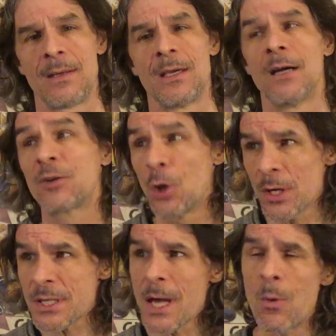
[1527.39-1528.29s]
Of
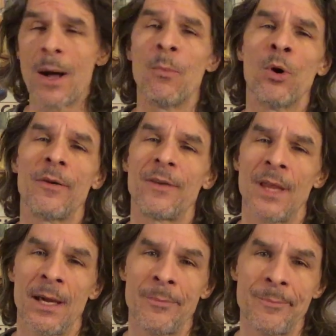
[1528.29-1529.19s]
course I want more for
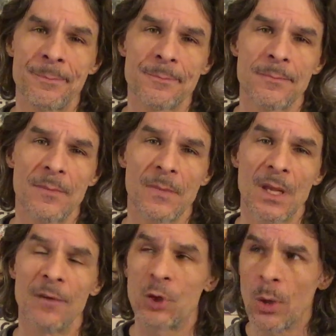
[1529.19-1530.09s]
them.
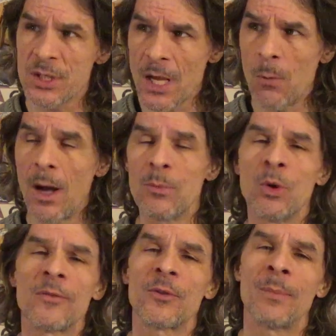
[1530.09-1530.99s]
Of course I want
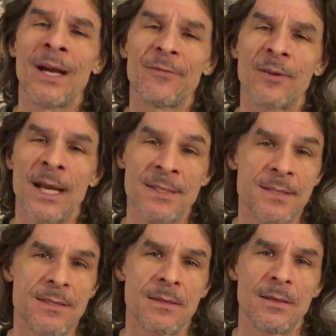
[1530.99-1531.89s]
more for my
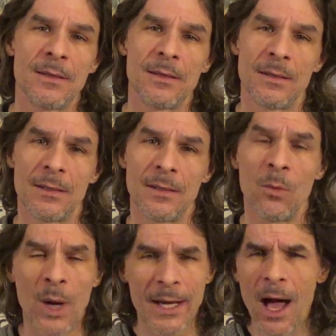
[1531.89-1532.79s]
friends.
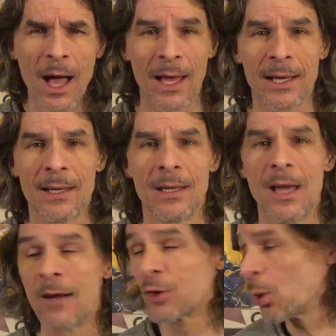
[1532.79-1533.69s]
Why not?
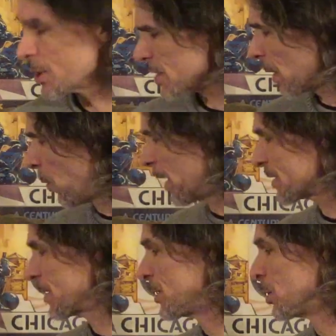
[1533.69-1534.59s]
Of course I want
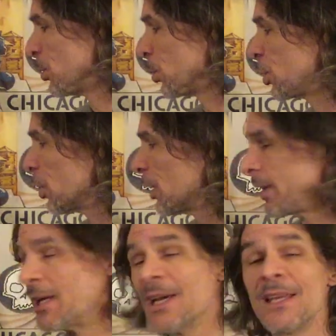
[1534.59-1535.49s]
to do
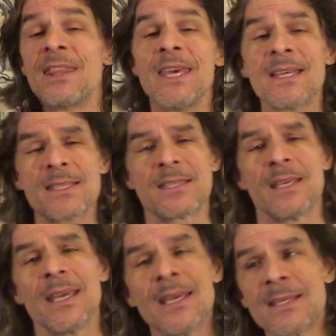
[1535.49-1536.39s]
good.
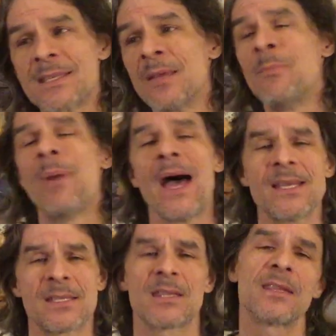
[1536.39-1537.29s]
This is the
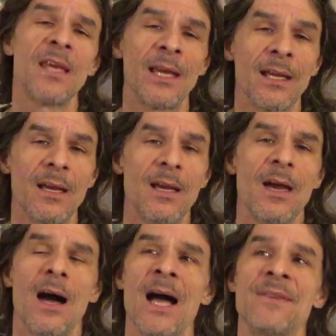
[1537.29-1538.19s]
best thing
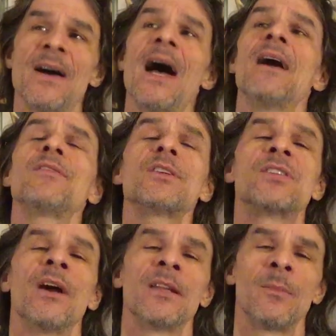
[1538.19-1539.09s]
I've ever
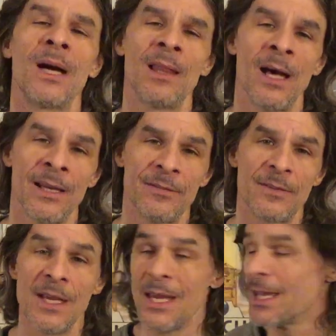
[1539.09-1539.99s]
done in my life.
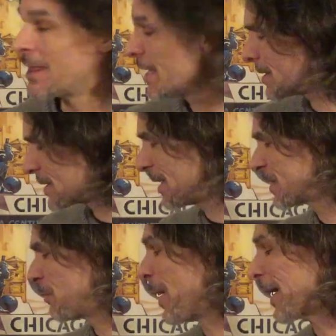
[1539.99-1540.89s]
This
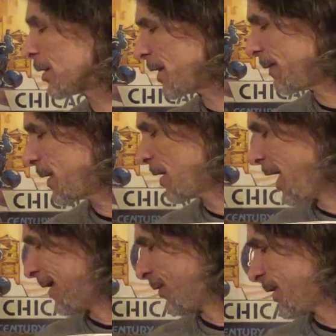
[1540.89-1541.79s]
is better than the
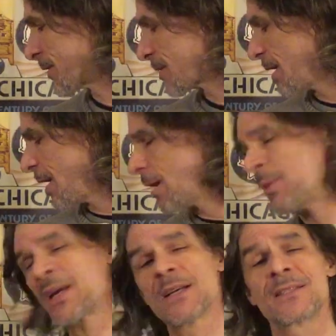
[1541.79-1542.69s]
novels
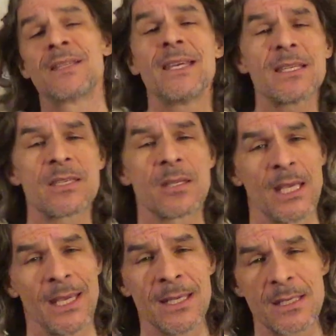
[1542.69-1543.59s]
because this
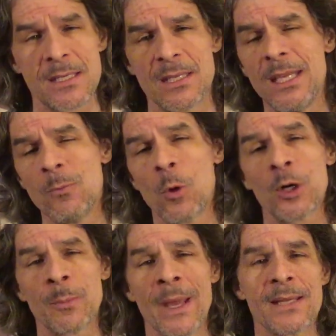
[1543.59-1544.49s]
is
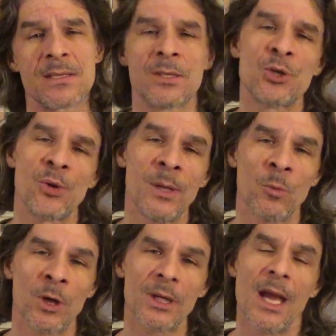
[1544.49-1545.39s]
teamwork makes the dream
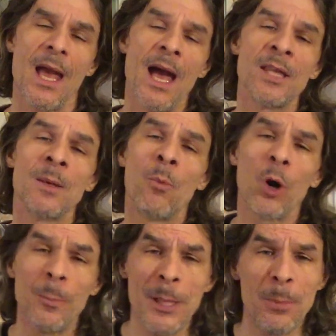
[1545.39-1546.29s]
work. And the
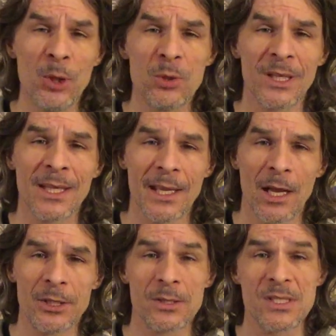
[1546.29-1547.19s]
more people you can get
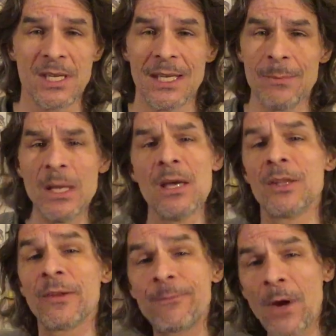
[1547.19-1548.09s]
on your team,
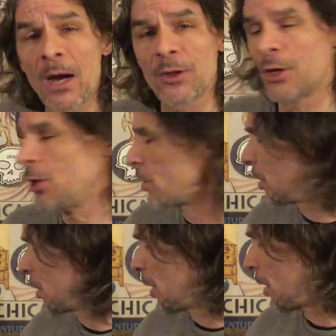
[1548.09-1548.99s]
the farther you
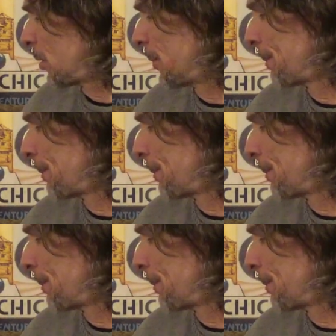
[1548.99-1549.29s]
can go.